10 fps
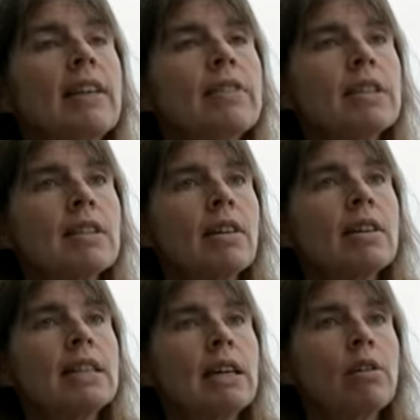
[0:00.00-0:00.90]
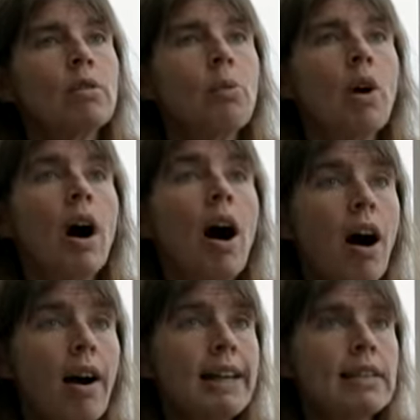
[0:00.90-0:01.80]
gives us an idea of what
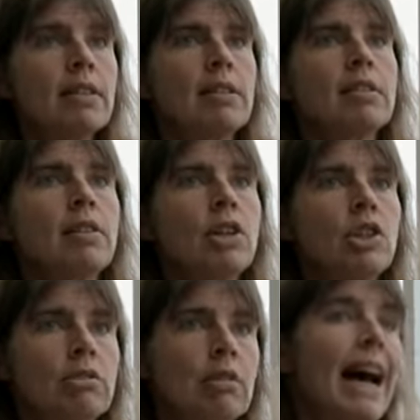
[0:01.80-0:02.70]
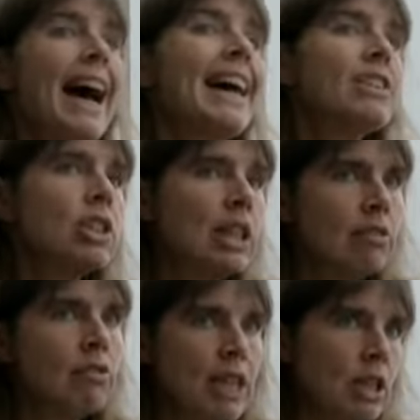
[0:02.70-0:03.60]
height the surge actually
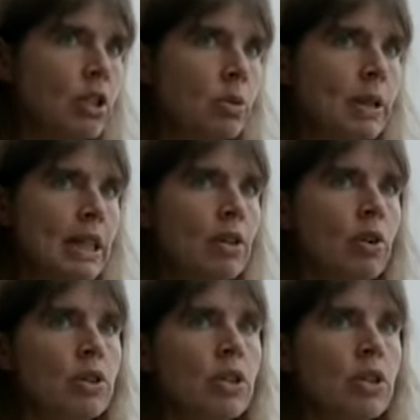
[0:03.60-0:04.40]
reached when it got